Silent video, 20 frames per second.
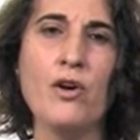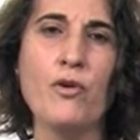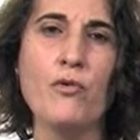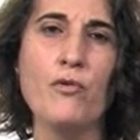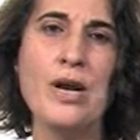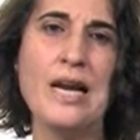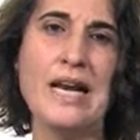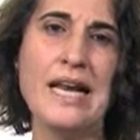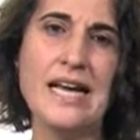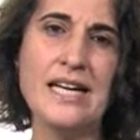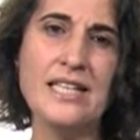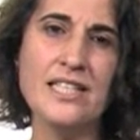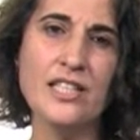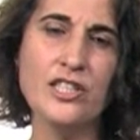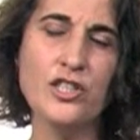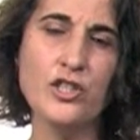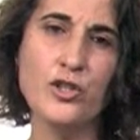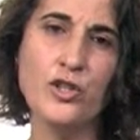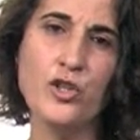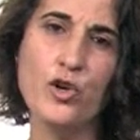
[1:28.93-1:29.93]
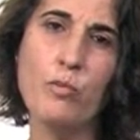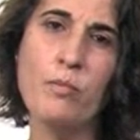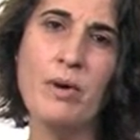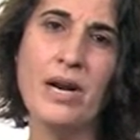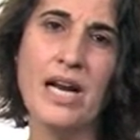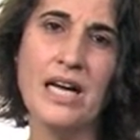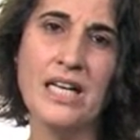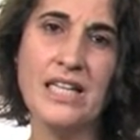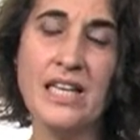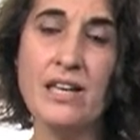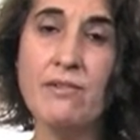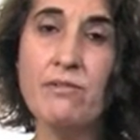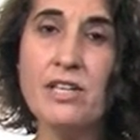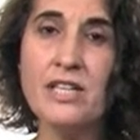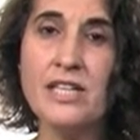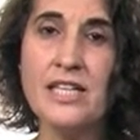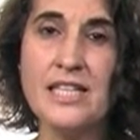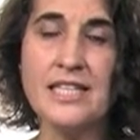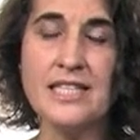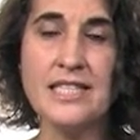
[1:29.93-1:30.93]
related to human
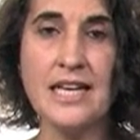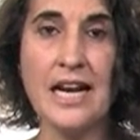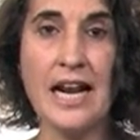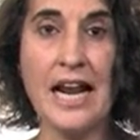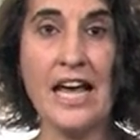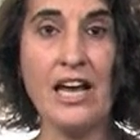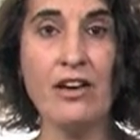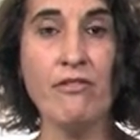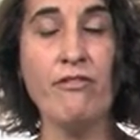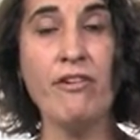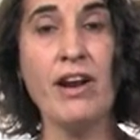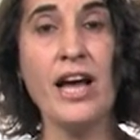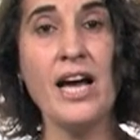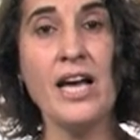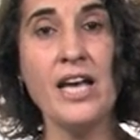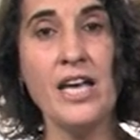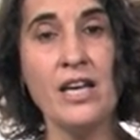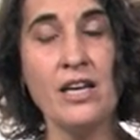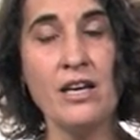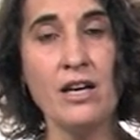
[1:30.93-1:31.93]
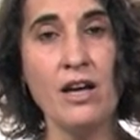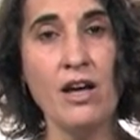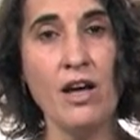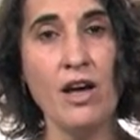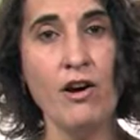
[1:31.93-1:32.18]
activities like fracking.